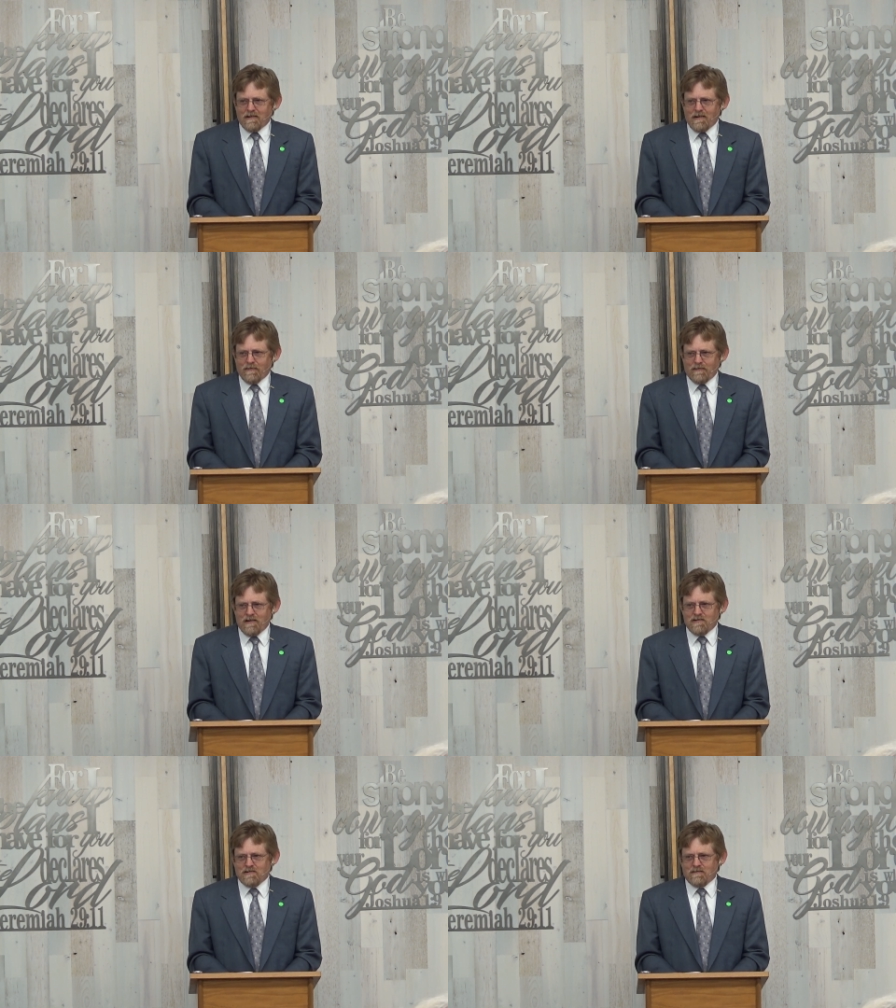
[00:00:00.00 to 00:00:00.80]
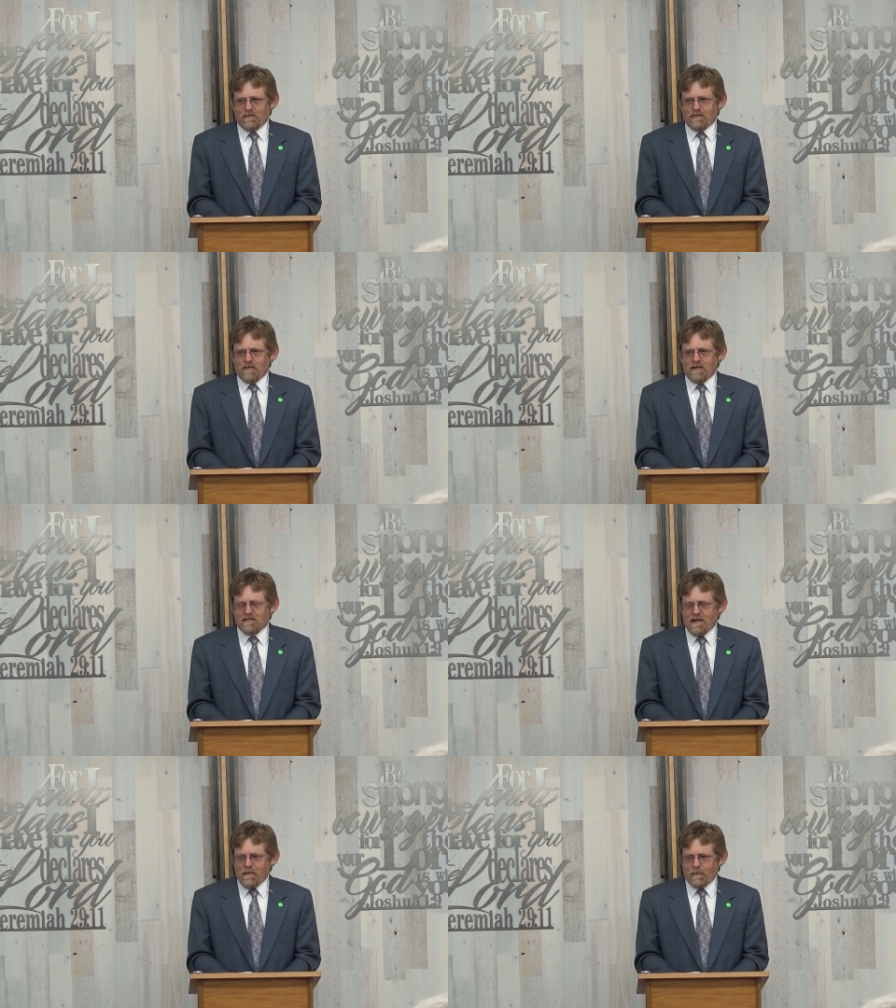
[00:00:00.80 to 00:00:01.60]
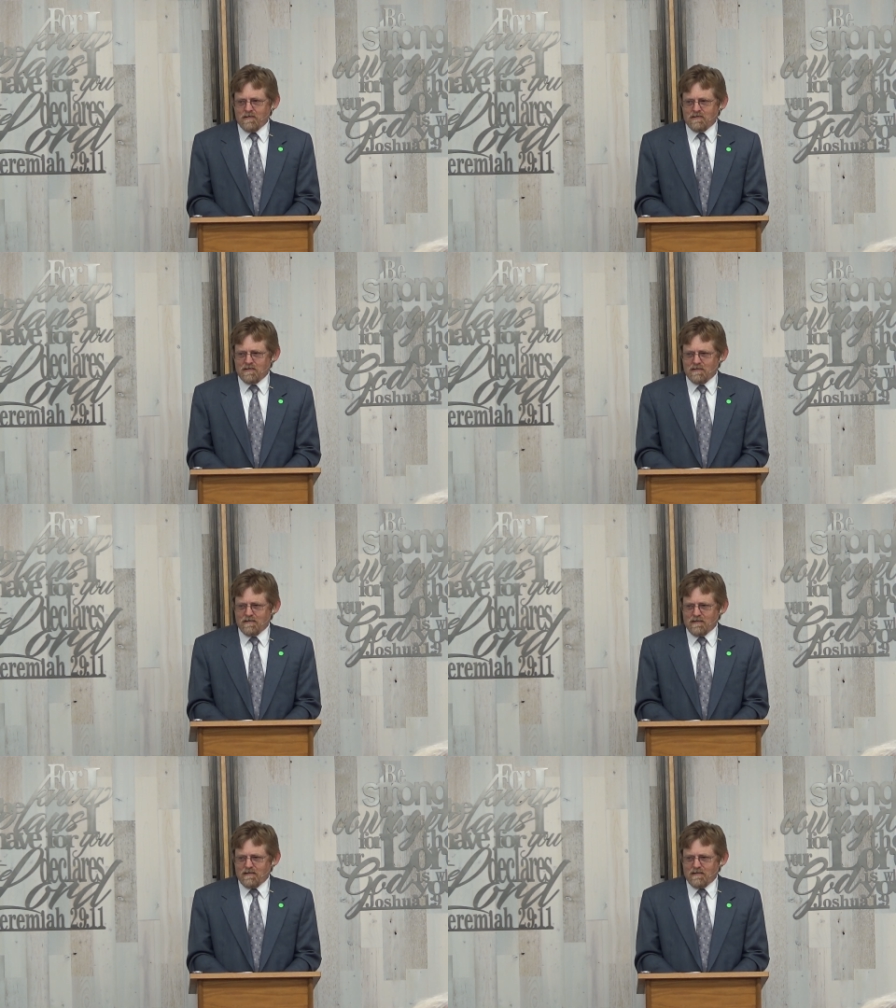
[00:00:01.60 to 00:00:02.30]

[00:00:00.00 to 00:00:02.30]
congregation of lacrosse athletes.